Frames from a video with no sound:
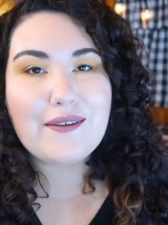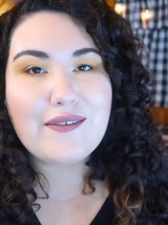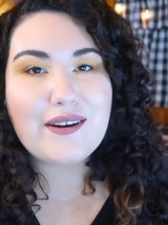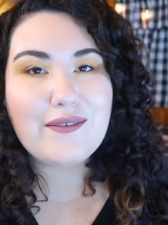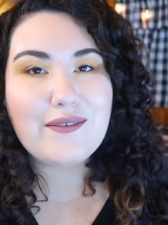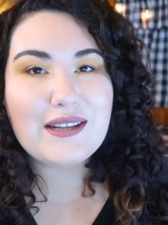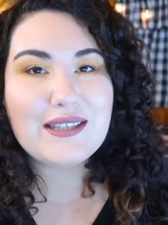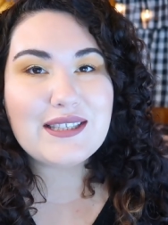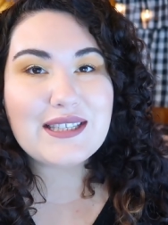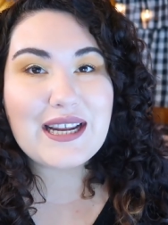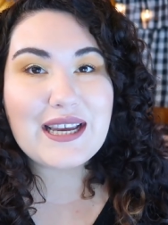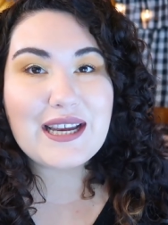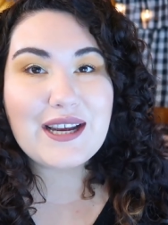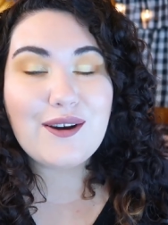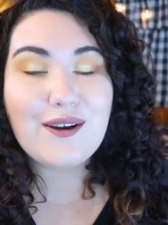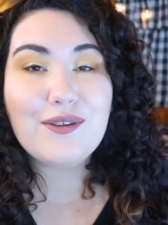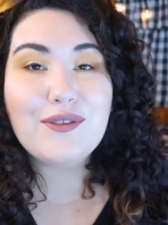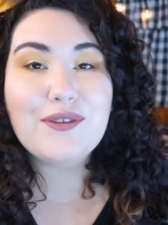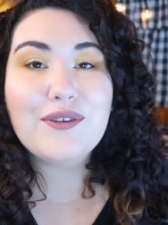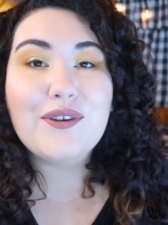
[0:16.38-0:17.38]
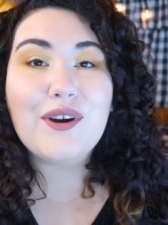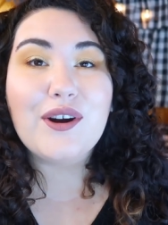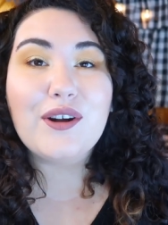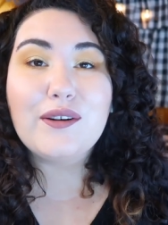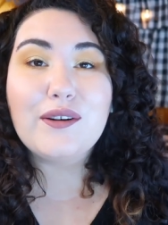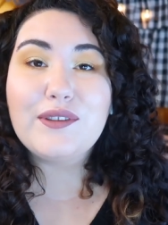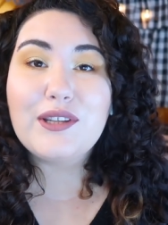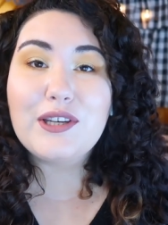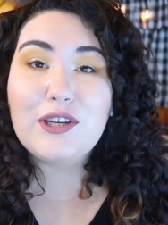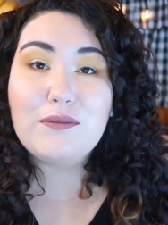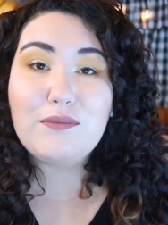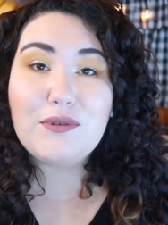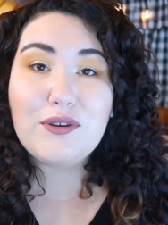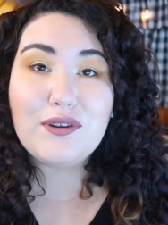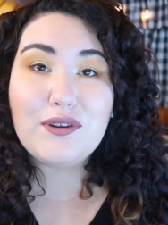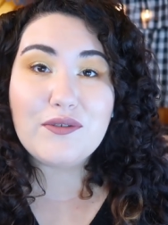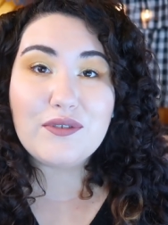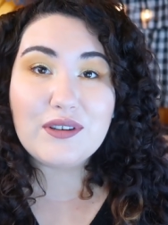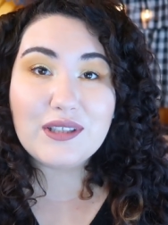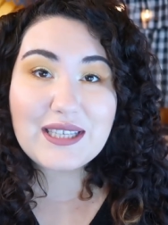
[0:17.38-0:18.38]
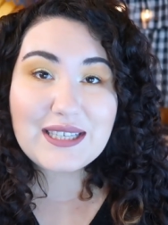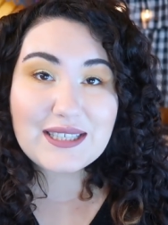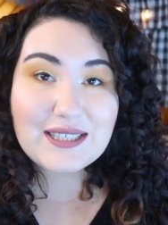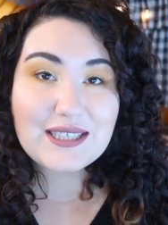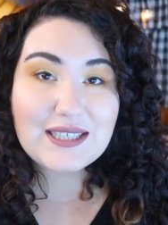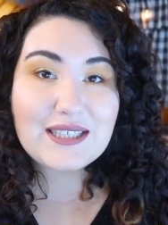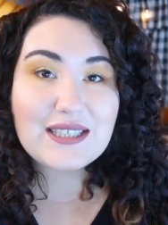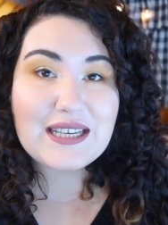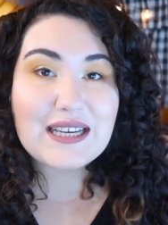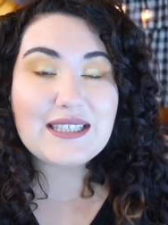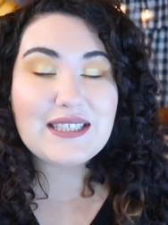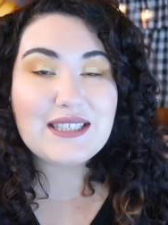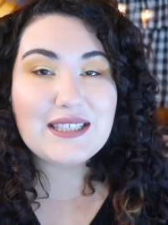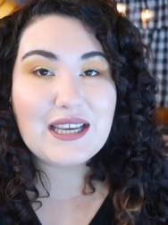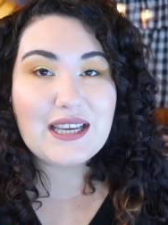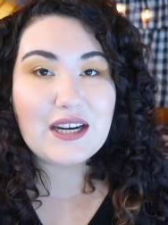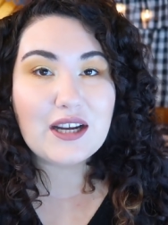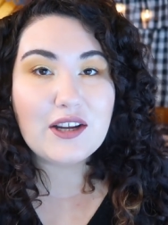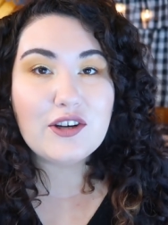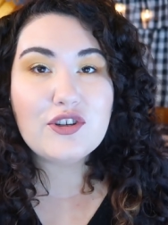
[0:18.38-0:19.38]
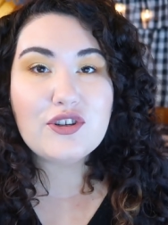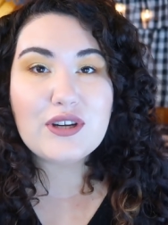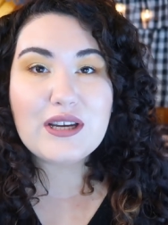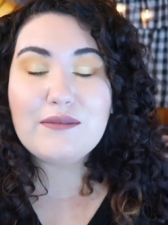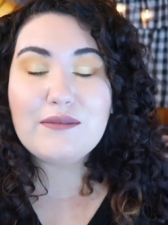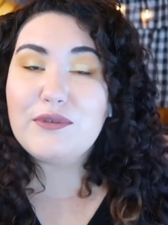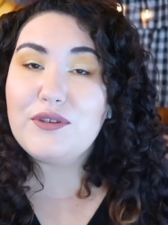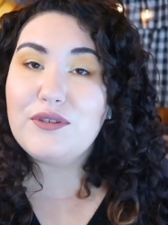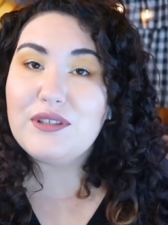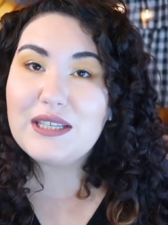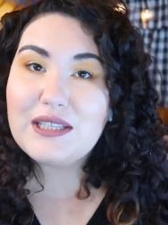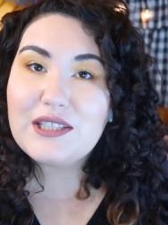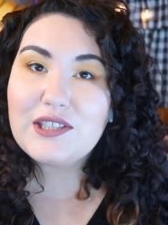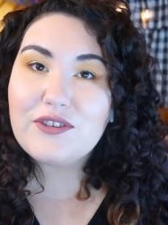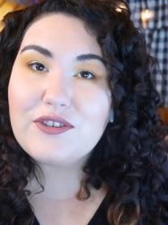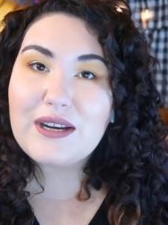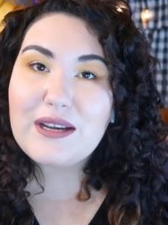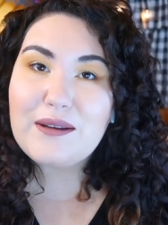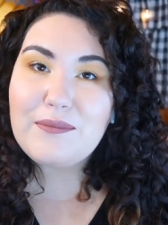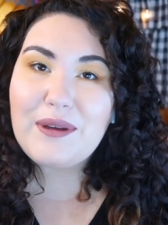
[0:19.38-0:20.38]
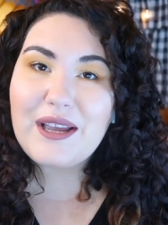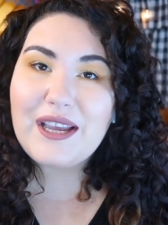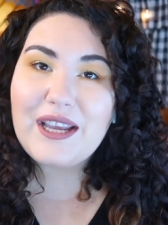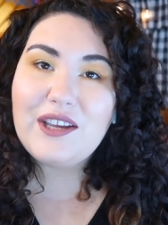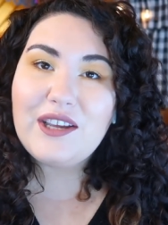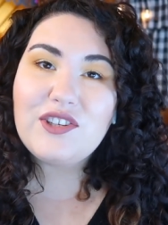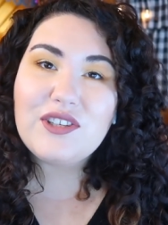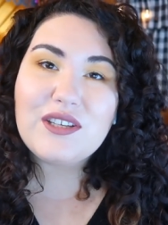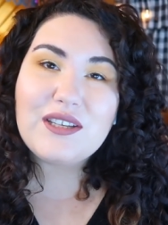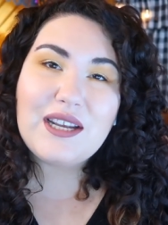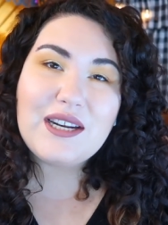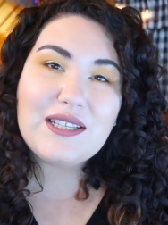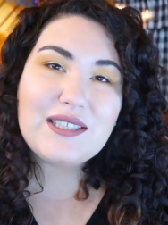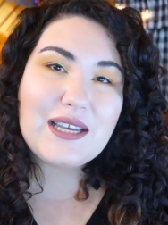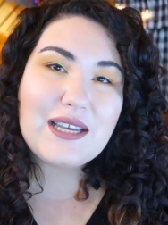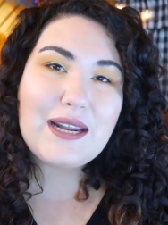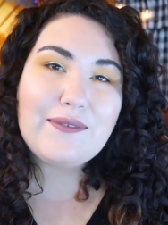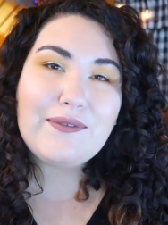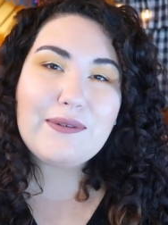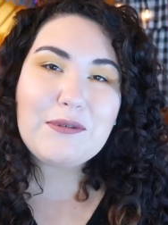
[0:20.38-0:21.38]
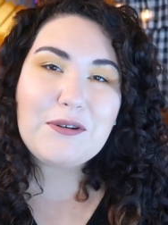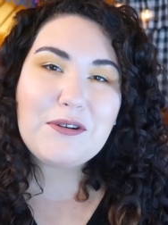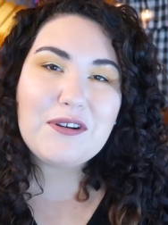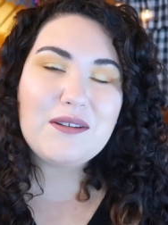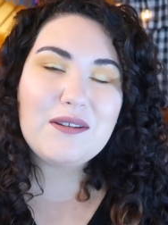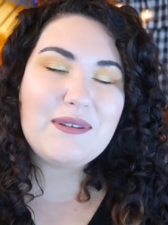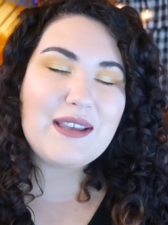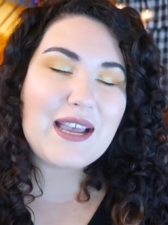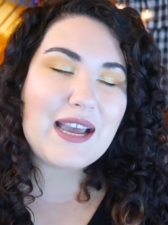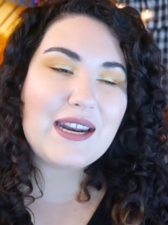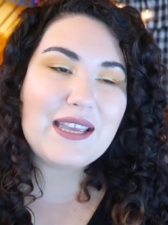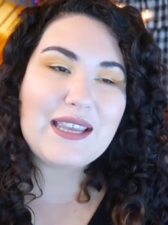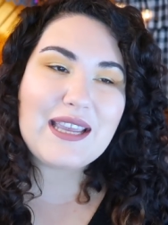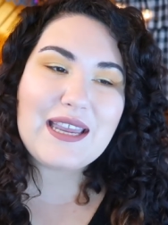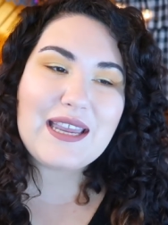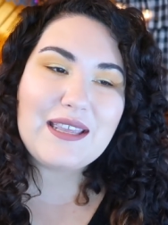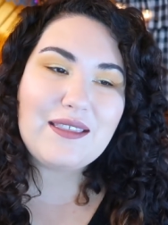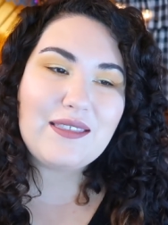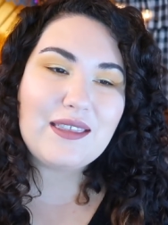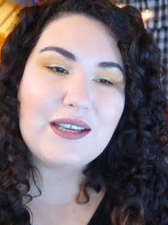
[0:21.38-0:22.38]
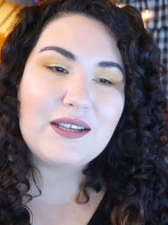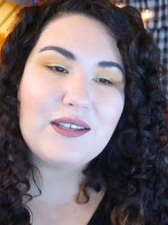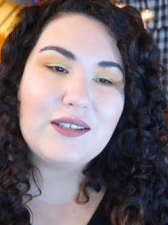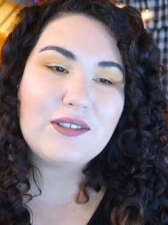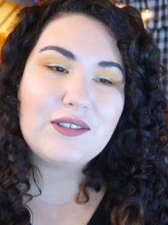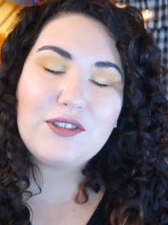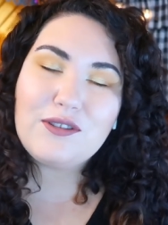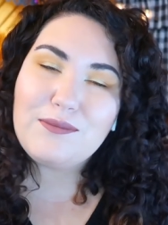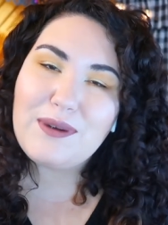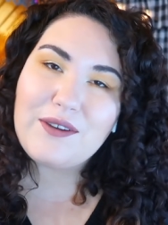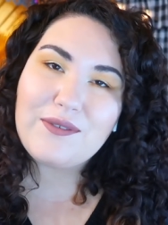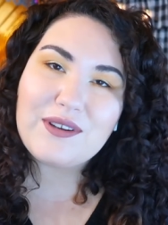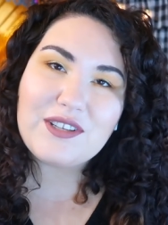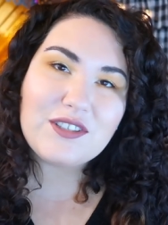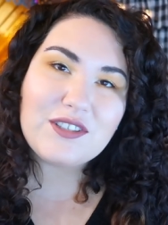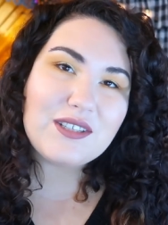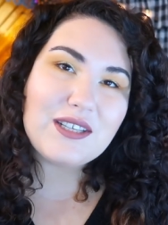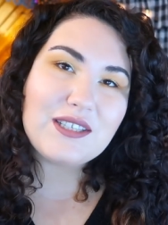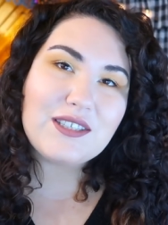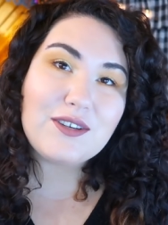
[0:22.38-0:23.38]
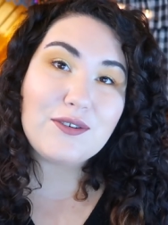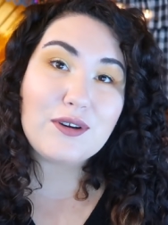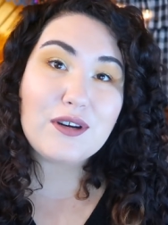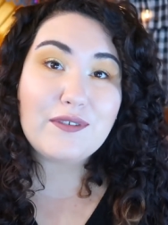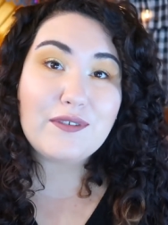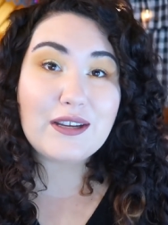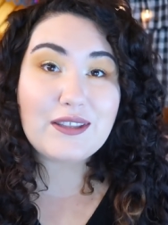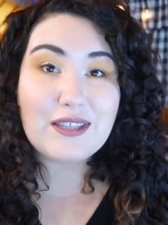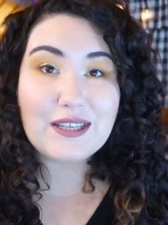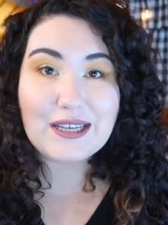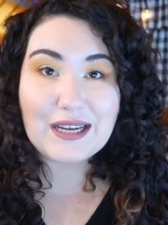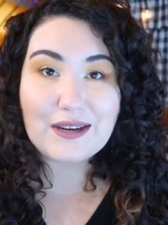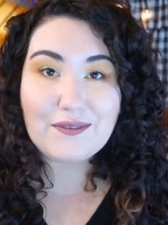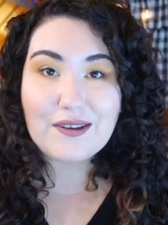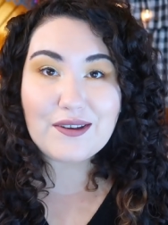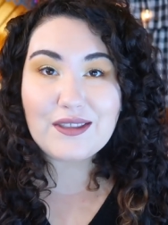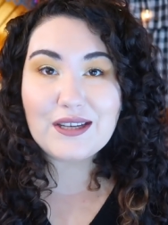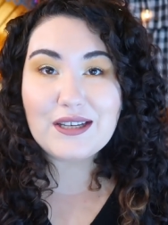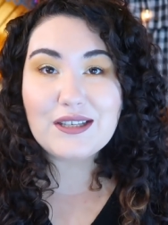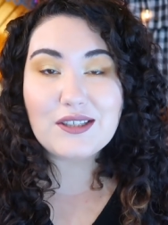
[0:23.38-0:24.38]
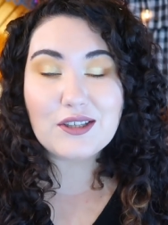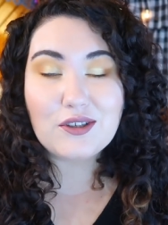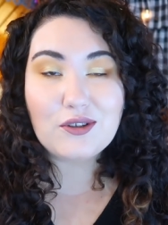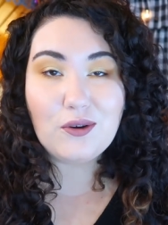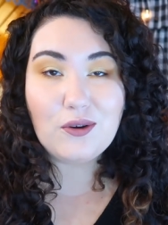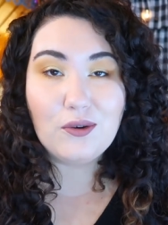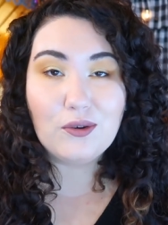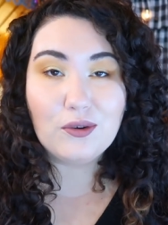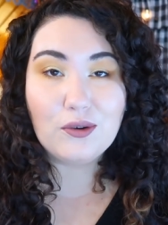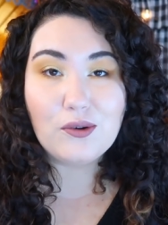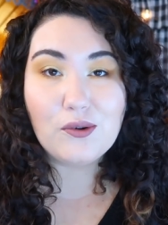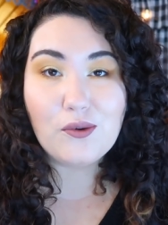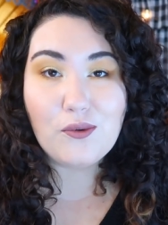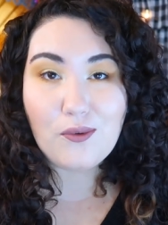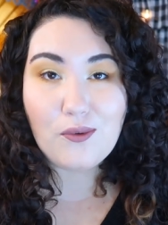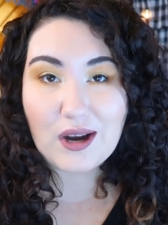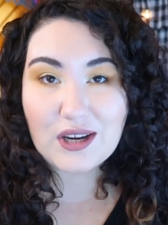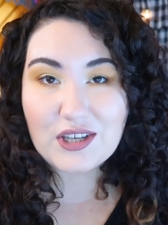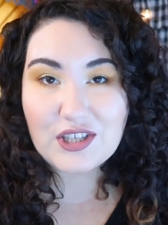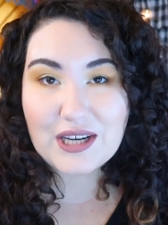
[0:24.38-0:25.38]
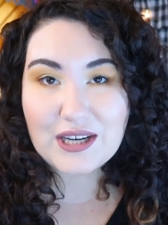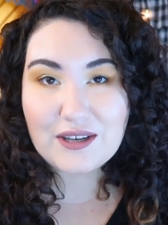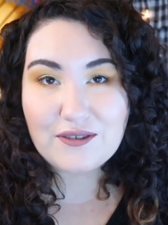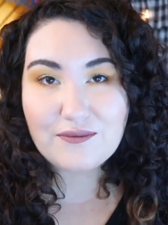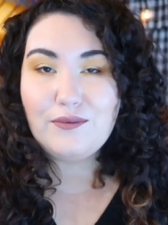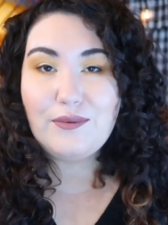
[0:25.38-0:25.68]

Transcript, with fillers: every Wednesday, go through all of the new beauty releases as seen on Trend Mood's Instagram page, and I decide if I'm going to be adding anything to my wishlist or if I think everything's a total washout.